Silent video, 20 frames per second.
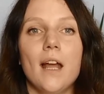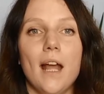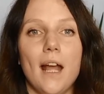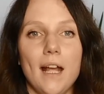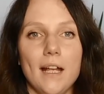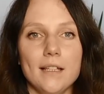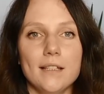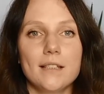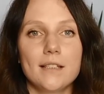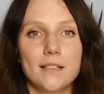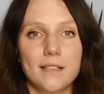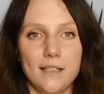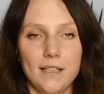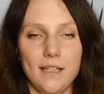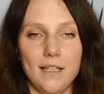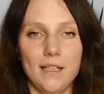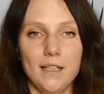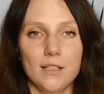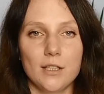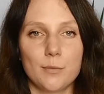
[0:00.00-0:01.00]
SZ
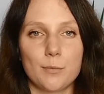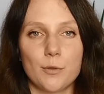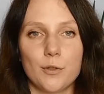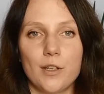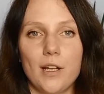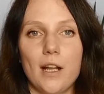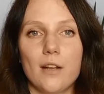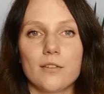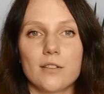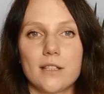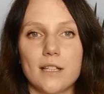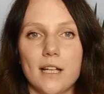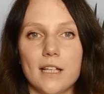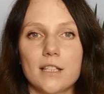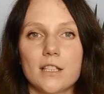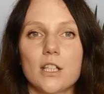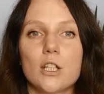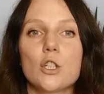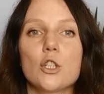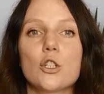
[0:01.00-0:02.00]
is pronounced as
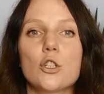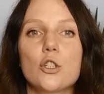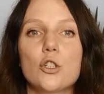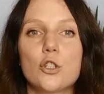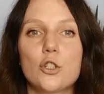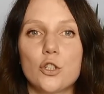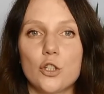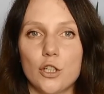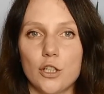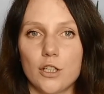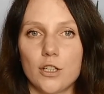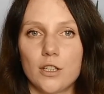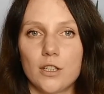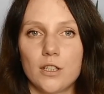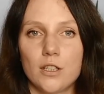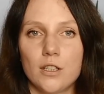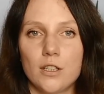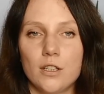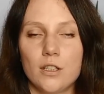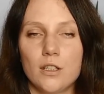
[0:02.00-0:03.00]
sh,
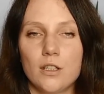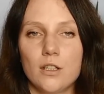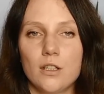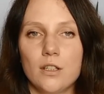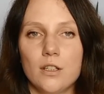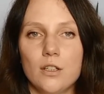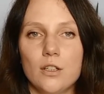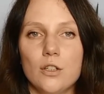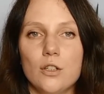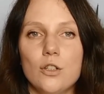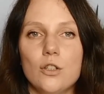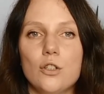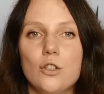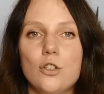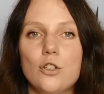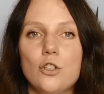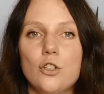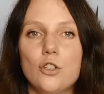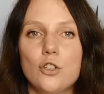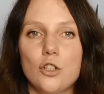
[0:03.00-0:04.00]

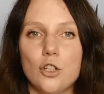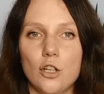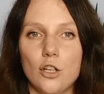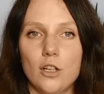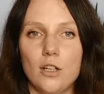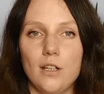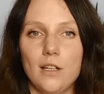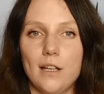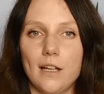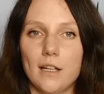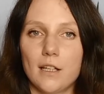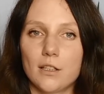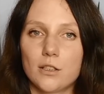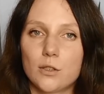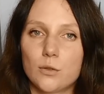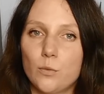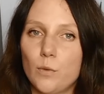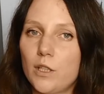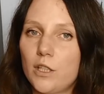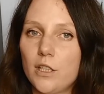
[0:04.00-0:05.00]
sh, like a
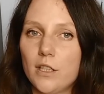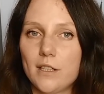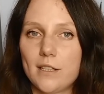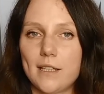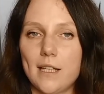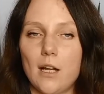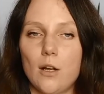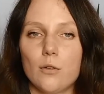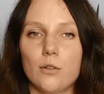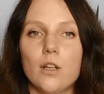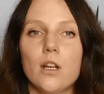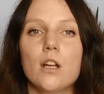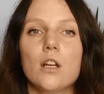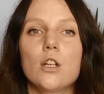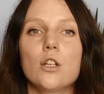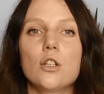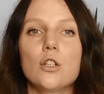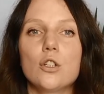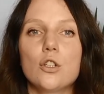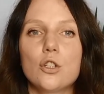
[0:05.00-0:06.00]
swishing sound,
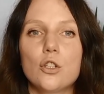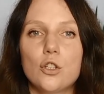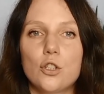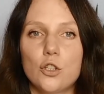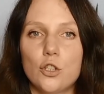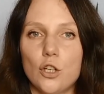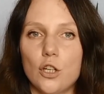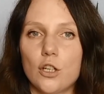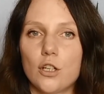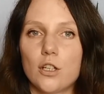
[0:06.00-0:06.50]
sh.